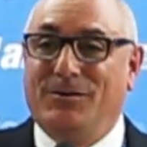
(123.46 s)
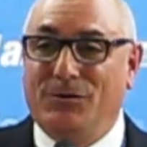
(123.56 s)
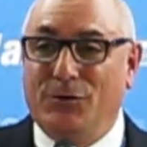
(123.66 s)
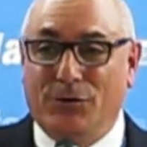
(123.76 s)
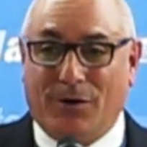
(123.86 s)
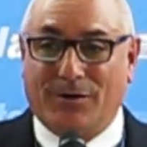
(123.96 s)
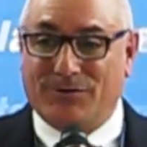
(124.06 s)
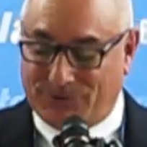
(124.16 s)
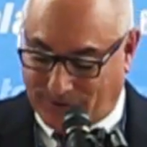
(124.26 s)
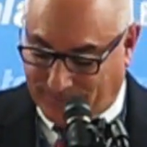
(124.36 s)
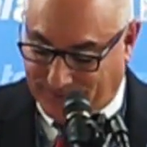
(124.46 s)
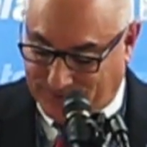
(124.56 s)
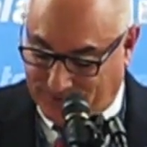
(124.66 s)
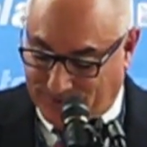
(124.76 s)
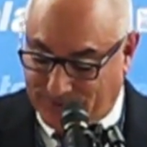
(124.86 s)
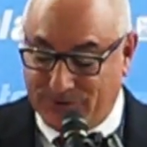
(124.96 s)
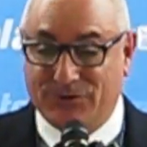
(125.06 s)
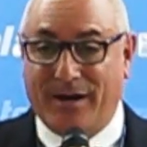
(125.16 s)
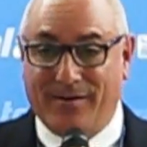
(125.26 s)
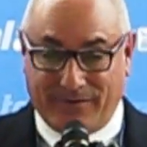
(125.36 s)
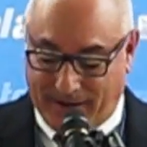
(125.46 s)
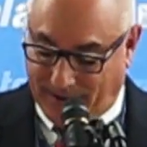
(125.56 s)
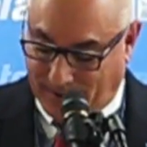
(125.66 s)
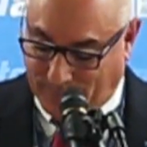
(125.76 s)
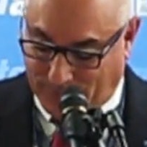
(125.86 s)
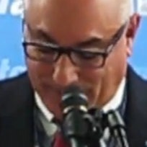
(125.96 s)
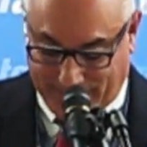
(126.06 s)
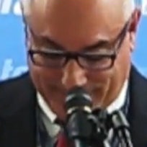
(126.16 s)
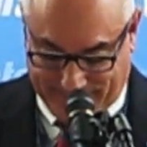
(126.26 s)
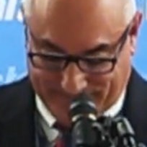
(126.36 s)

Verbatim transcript: New York service to the JFK airport.